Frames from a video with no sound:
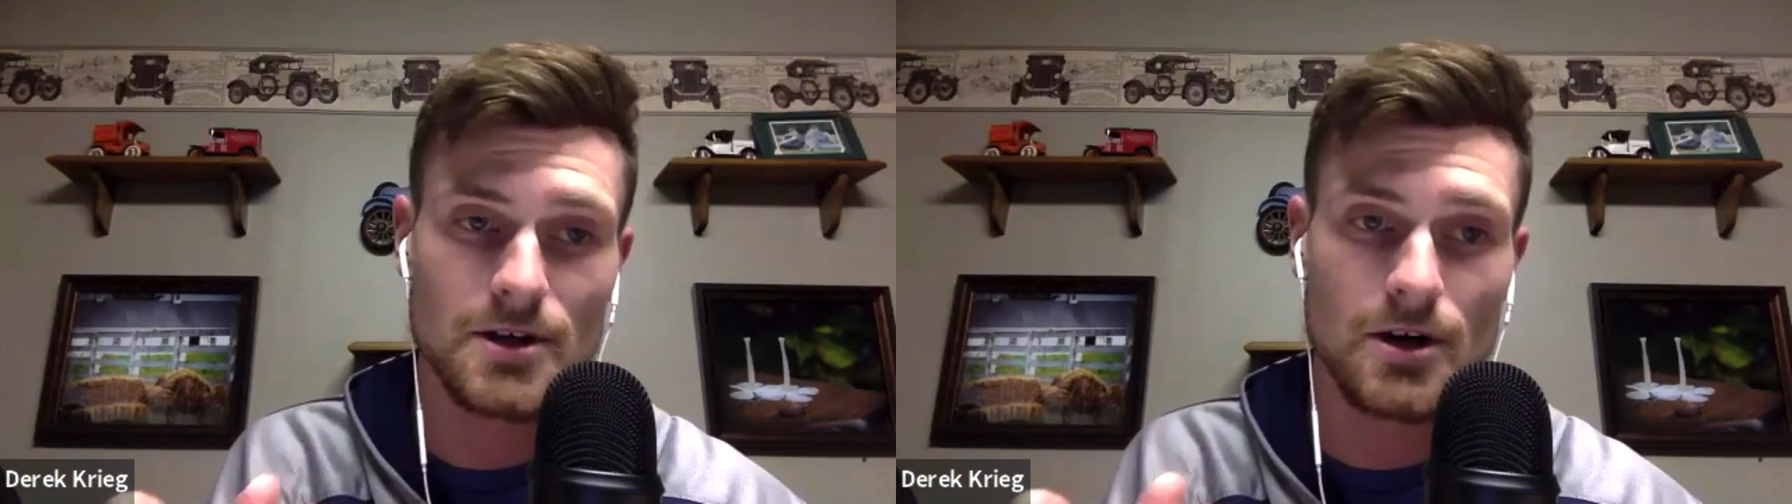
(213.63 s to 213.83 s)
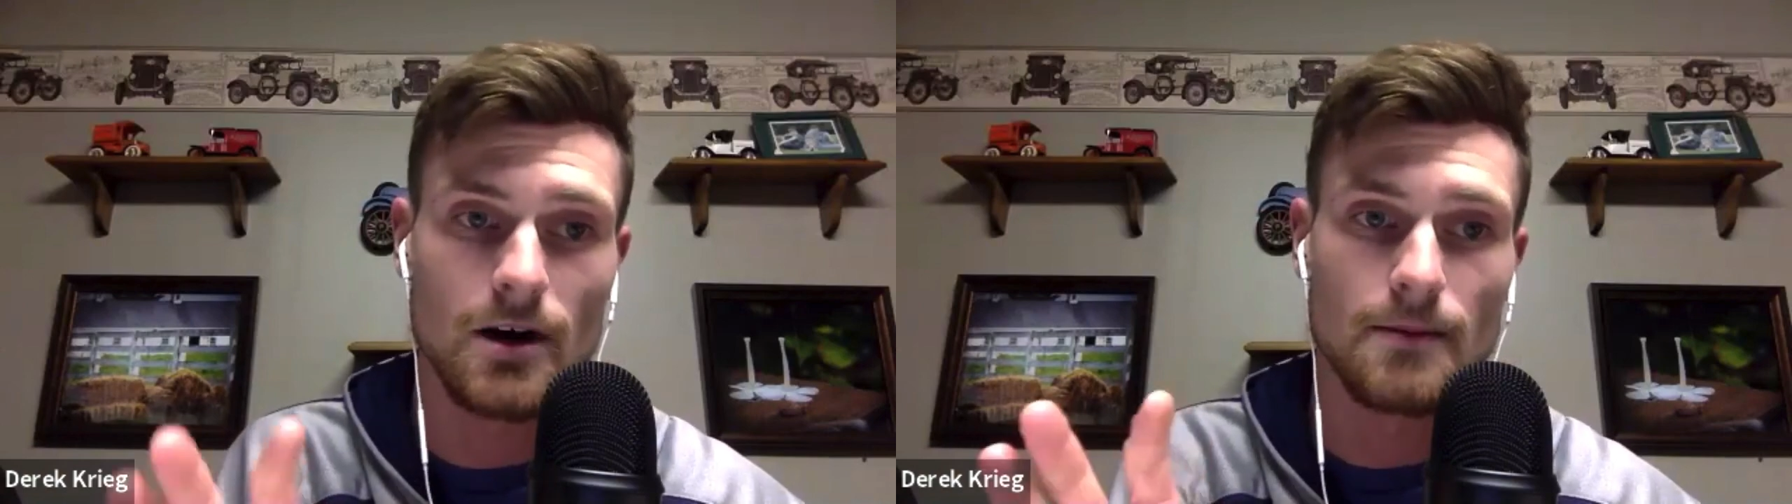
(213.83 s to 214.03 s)

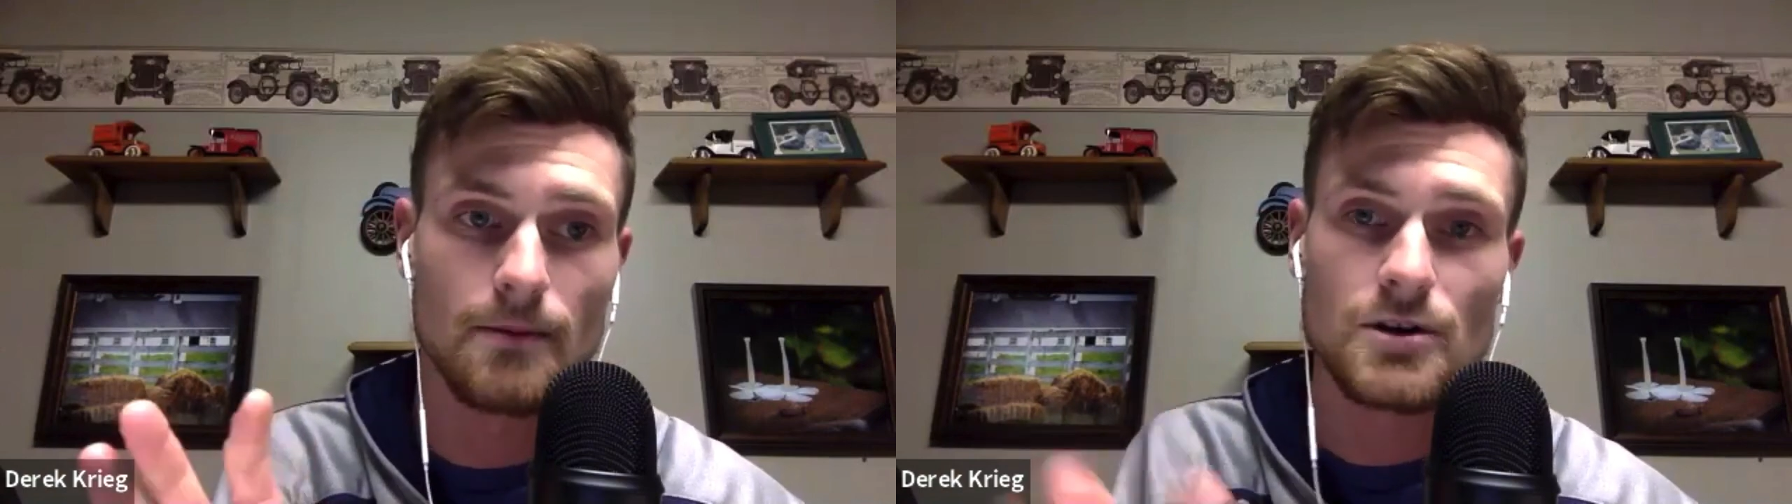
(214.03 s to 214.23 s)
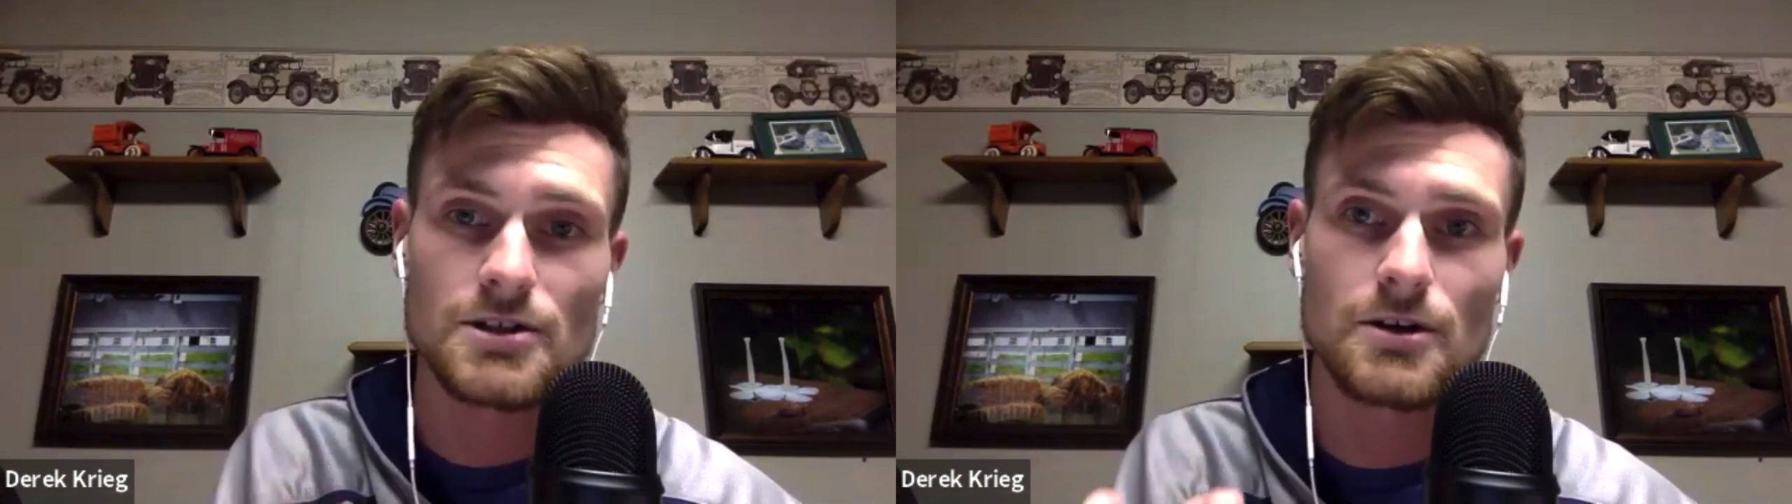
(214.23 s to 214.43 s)
So
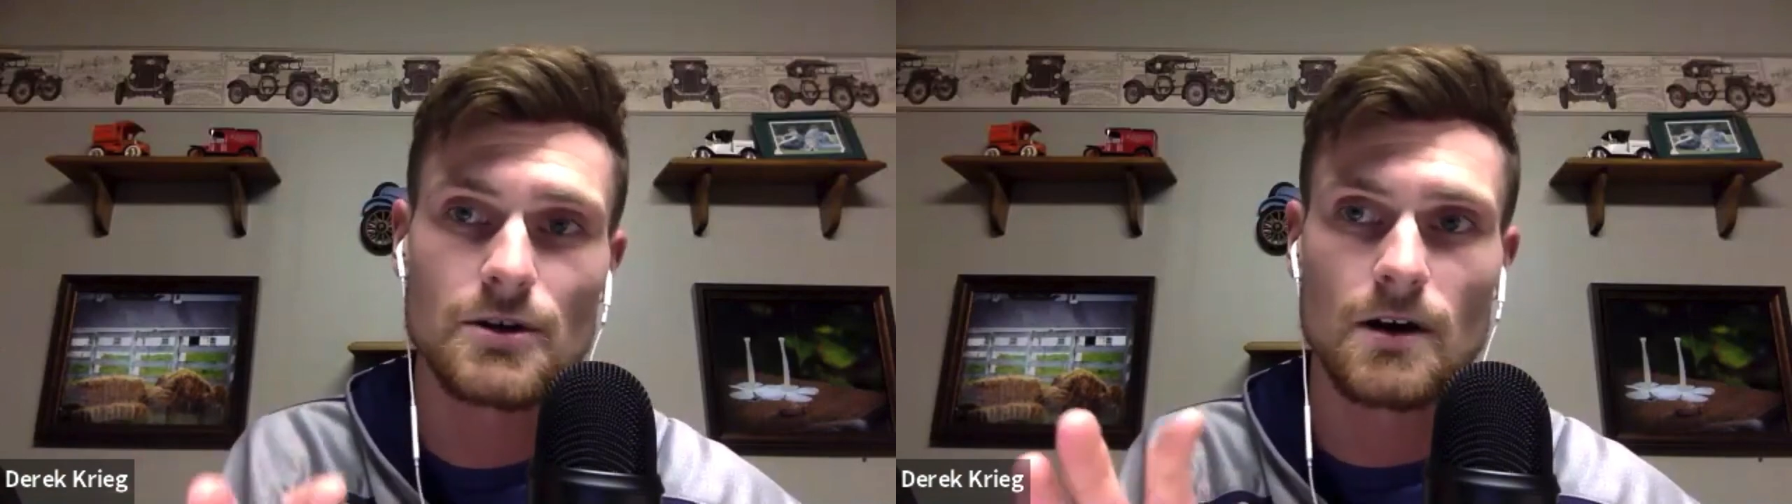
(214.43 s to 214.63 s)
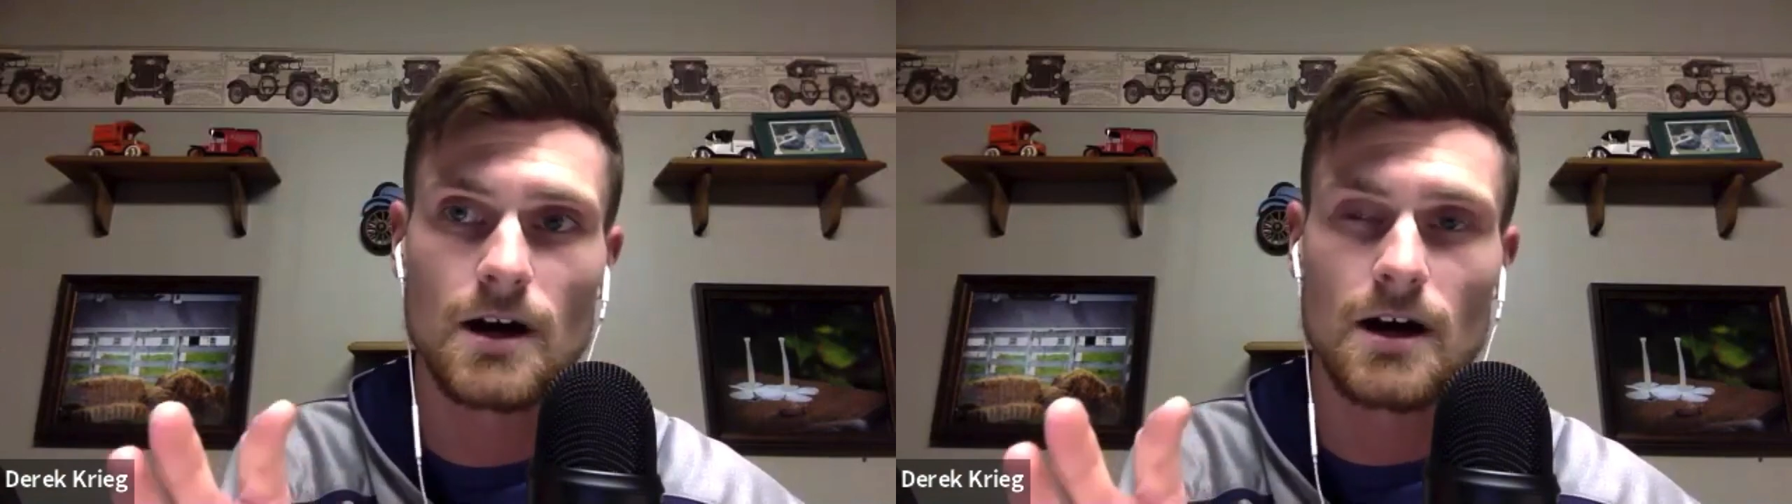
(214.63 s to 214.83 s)
uh, more
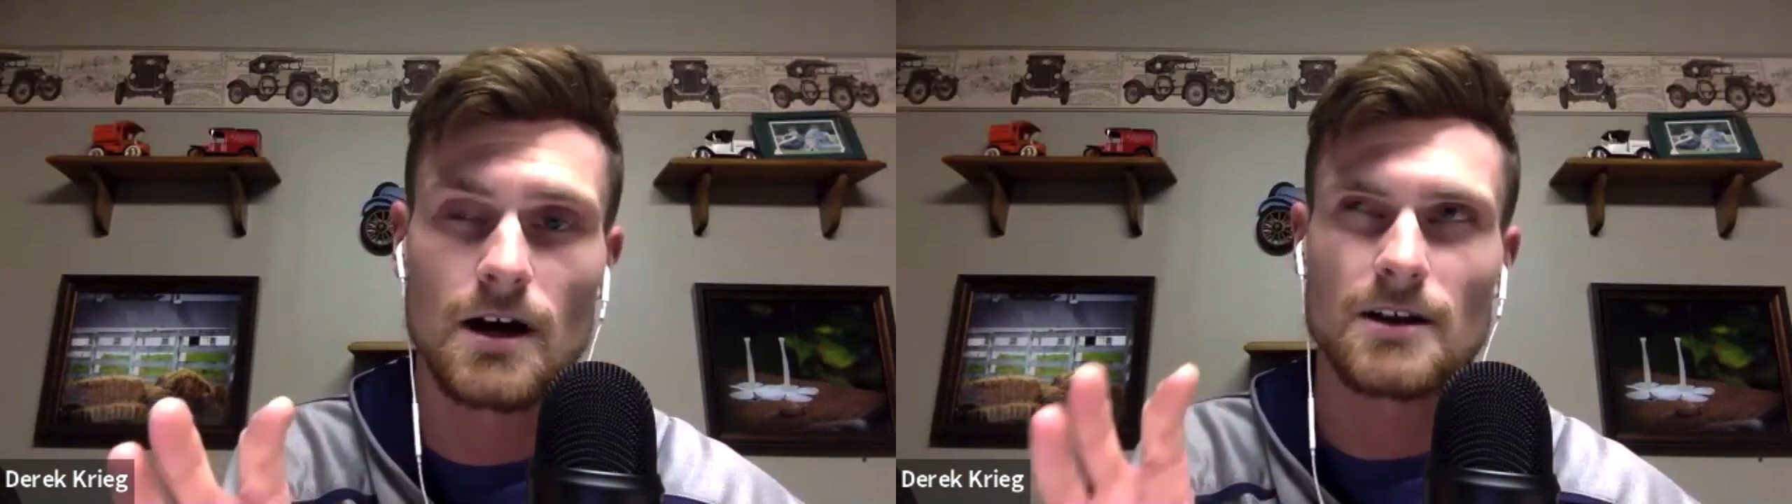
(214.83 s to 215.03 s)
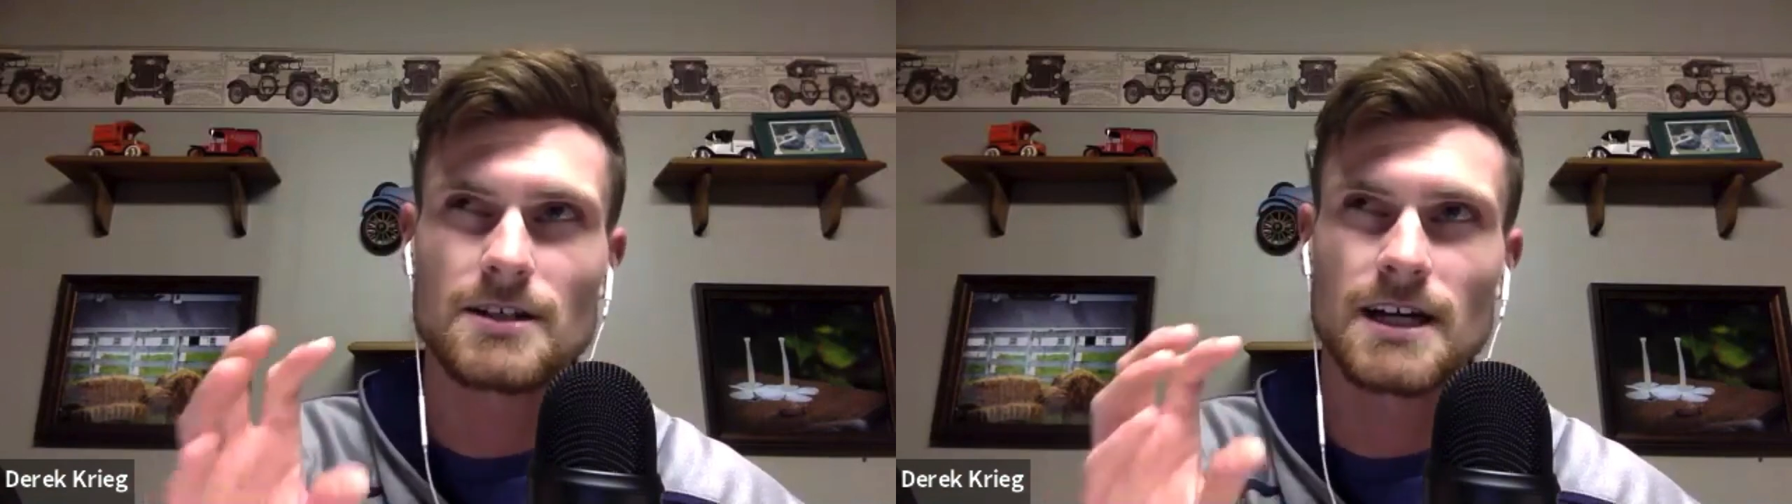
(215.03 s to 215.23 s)
so, uh,